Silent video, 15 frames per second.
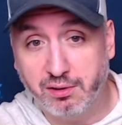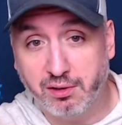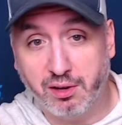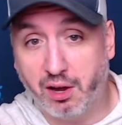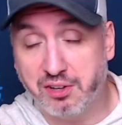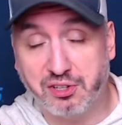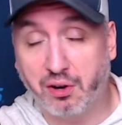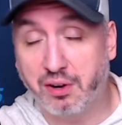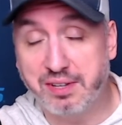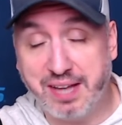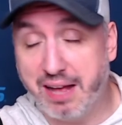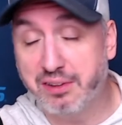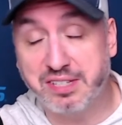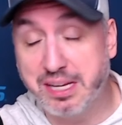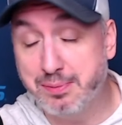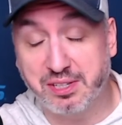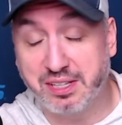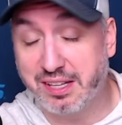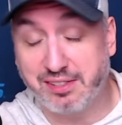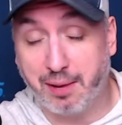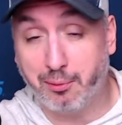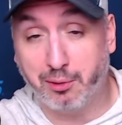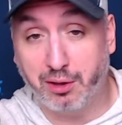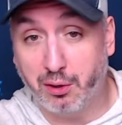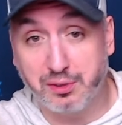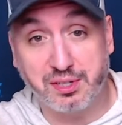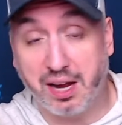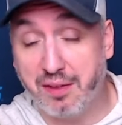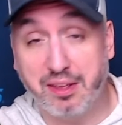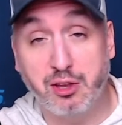Uh, sorry, Dallas keeps the game close.
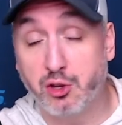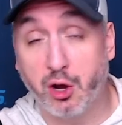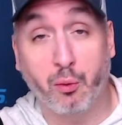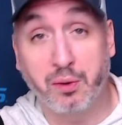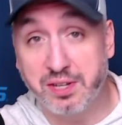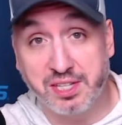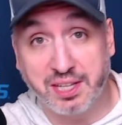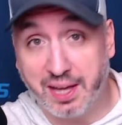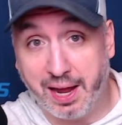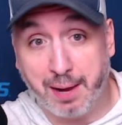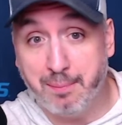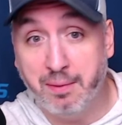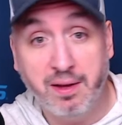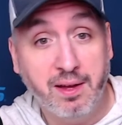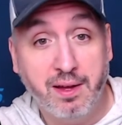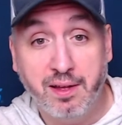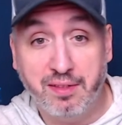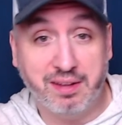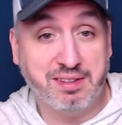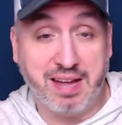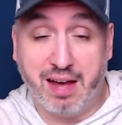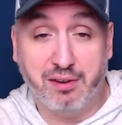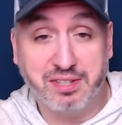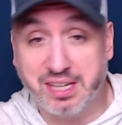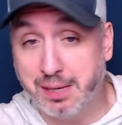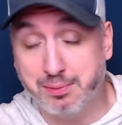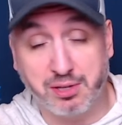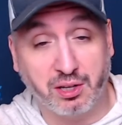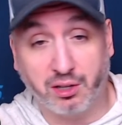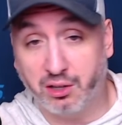I think Utah wins the game. I think Dallas
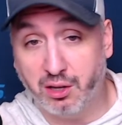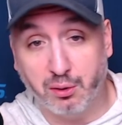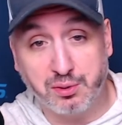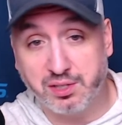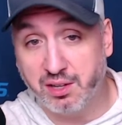keeps it close.